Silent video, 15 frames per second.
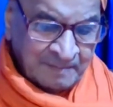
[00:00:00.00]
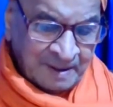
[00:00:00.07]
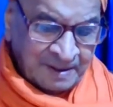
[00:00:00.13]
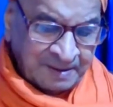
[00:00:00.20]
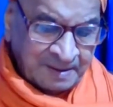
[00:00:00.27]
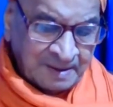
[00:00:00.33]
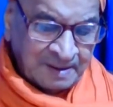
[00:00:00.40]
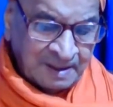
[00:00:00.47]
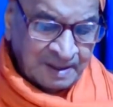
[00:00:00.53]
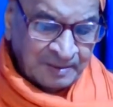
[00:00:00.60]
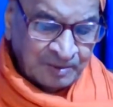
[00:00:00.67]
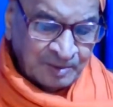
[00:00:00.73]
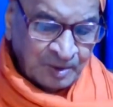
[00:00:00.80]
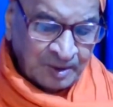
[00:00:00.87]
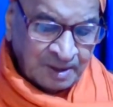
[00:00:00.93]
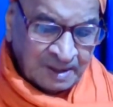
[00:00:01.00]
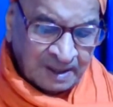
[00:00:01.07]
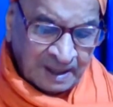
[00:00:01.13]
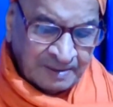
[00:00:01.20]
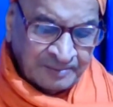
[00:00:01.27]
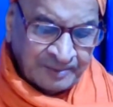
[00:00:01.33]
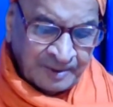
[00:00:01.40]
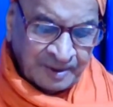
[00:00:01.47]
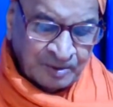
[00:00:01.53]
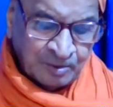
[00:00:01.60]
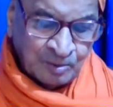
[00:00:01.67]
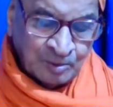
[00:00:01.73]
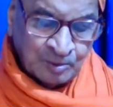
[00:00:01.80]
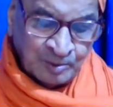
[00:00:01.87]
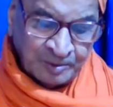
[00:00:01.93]
But live your life and
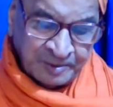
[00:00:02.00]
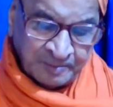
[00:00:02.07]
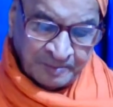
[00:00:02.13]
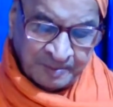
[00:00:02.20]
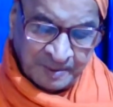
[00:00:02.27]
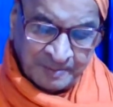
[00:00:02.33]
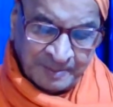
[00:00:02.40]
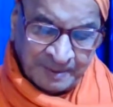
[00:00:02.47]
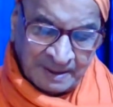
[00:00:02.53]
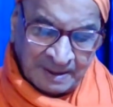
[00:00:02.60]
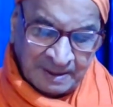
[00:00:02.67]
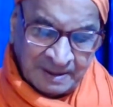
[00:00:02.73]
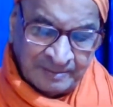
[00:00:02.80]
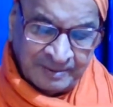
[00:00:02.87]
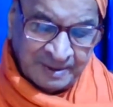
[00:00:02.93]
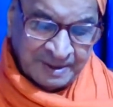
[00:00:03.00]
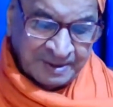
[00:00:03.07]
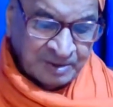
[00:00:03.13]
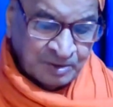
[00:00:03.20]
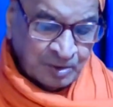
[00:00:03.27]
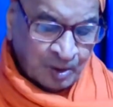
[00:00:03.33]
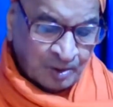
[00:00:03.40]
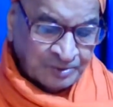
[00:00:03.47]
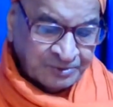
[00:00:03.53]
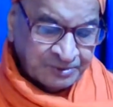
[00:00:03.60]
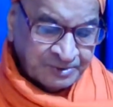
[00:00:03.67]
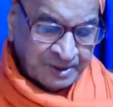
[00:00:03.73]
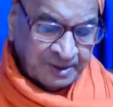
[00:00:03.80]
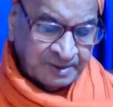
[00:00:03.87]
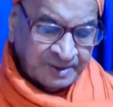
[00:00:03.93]
do good to people, living in
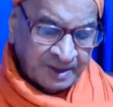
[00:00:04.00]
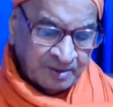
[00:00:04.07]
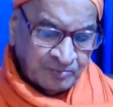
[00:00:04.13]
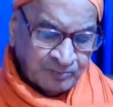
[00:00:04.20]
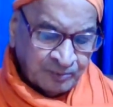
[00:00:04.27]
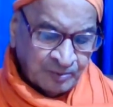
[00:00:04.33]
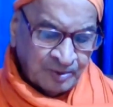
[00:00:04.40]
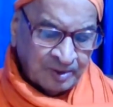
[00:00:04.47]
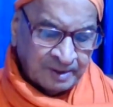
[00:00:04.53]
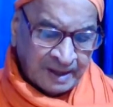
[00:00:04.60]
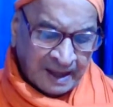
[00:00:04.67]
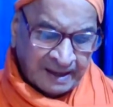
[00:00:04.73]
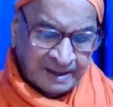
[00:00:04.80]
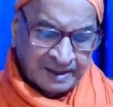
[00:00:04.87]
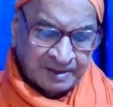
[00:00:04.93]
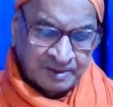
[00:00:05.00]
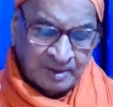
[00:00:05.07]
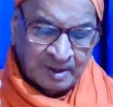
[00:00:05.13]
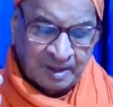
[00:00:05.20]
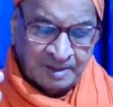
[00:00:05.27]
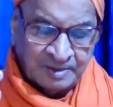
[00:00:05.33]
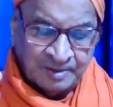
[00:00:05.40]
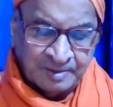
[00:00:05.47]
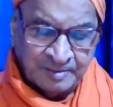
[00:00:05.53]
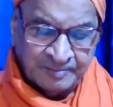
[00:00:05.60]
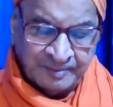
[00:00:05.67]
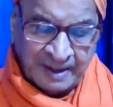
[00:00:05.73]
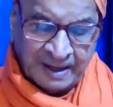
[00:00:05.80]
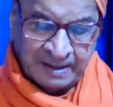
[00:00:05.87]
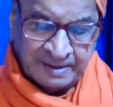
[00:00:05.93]
constant and full direct knowledge of the
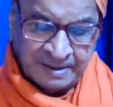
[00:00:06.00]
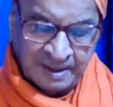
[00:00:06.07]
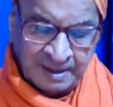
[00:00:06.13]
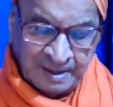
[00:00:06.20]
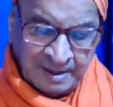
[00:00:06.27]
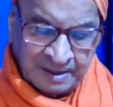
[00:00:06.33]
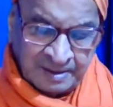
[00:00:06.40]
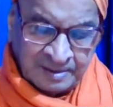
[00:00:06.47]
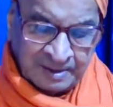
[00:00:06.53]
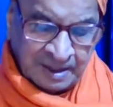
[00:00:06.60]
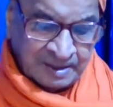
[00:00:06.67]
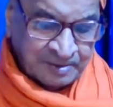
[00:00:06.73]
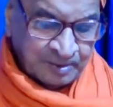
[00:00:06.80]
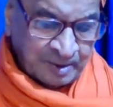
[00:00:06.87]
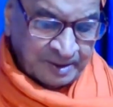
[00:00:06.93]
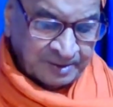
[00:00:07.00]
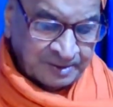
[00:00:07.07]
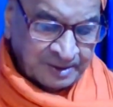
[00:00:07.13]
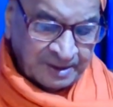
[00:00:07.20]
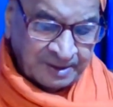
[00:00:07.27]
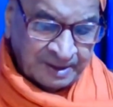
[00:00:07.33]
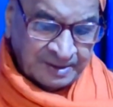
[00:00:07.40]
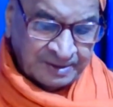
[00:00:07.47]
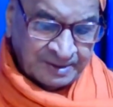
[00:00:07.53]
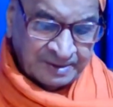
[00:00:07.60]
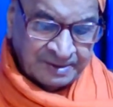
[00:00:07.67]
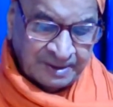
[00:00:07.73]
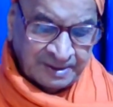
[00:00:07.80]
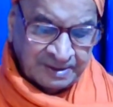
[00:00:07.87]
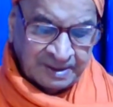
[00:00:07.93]
fact that you are none
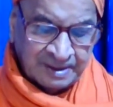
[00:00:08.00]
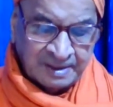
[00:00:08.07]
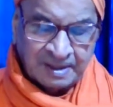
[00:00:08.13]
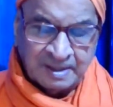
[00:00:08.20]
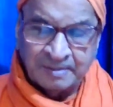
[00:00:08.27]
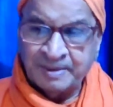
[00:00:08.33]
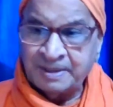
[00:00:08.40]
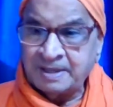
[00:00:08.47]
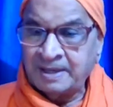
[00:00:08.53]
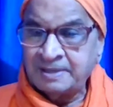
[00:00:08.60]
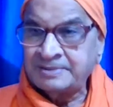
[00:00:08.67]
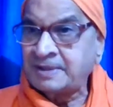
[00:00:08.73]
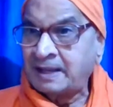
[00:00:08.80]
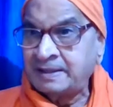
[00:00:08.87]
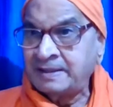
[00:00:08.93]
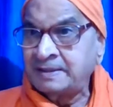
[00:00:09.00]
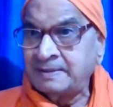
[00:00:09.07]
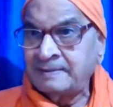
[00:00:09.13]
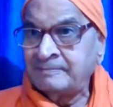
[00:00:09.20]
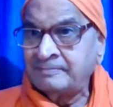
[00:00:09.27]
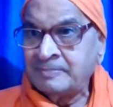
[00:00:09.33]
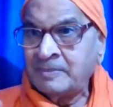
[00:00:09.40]
other than that limitless I,